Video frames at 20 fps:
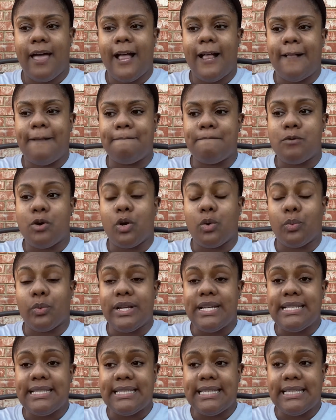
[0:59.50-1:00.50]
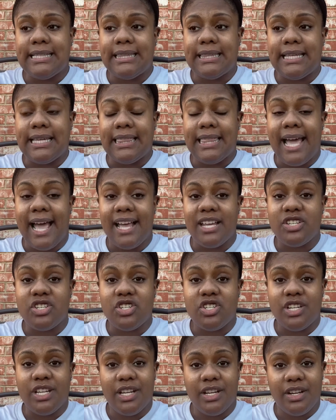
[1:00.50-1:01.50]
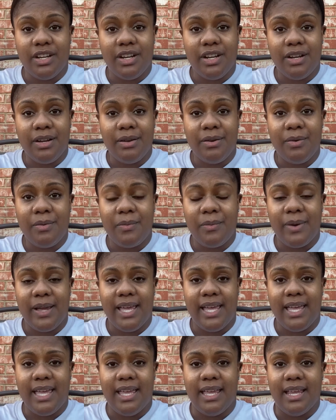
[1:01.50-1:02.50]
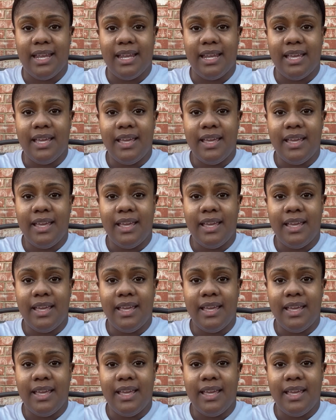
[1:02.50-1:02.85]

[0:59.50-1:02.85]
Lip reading: more recently last year when